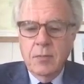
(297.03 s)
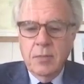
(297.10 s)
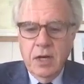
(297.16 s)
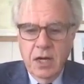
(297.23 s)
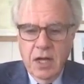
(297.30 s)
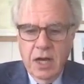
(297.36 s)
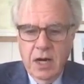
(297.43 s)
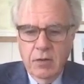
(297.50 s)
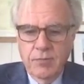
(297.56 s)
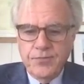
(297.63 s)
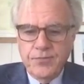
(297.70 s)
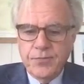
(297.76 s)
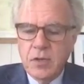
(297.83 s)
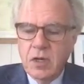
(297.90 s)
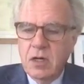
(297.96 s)
But anyhow,
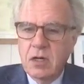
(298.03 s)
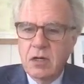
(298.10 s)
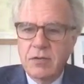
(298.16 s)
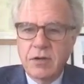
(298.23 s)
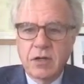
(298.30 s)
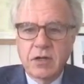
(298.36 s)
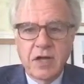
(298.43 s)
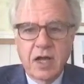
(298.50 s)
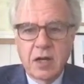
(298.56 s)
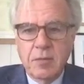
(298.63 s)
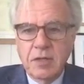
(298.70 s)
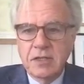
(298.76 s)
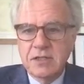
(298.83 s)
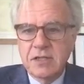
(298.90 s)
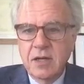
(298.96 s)
You can take them
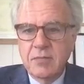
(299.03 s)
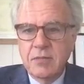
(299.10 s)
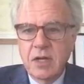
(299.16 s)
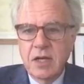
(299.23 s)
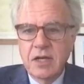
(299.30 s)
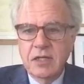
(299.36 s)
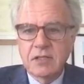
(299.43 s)
on the same day.